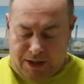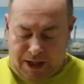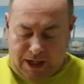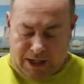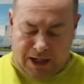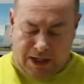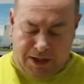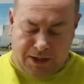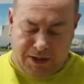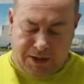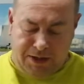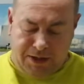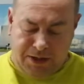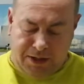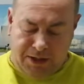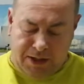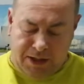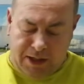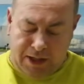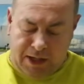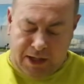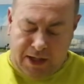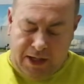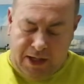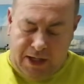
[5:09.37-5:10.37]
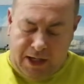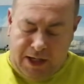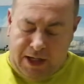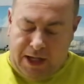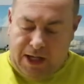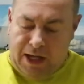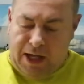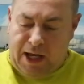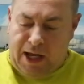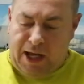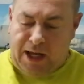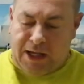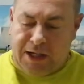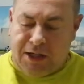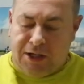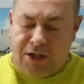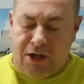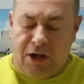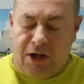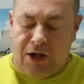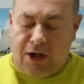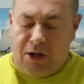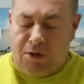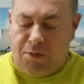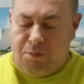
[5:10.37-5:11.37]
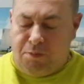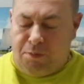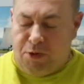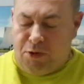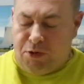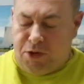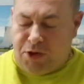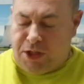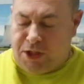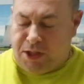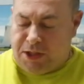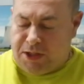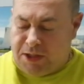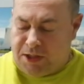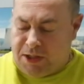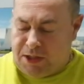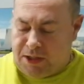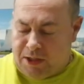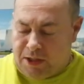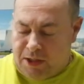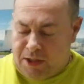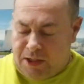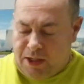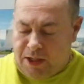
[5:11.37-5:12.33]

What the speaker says: colours, and it's like little bushes.